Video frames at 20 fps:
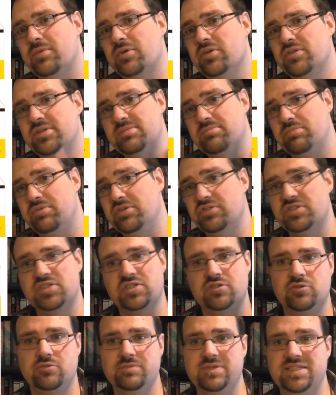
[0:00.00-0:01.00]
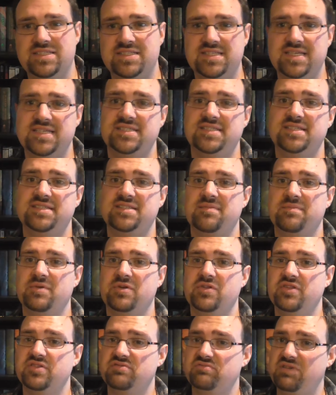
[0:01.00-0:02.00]
number in this blue circle means this number
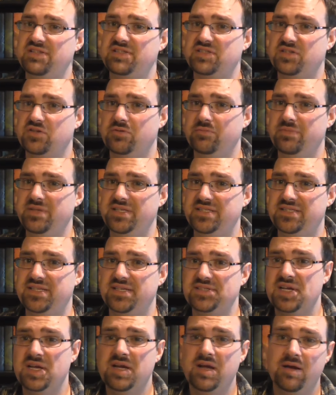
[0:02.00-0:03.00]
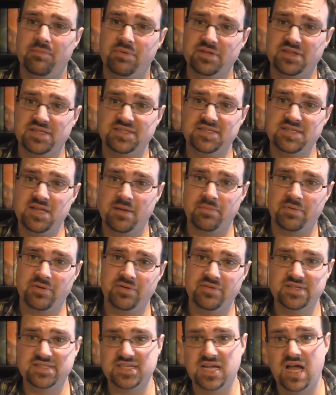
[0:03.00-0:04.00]
in this red circle means this, but this number
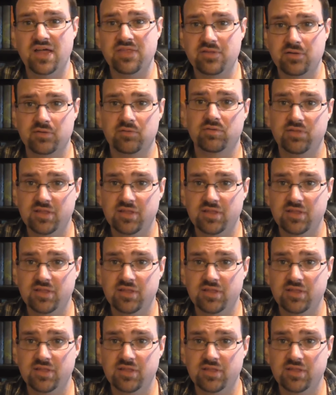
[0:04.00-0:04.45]
in this other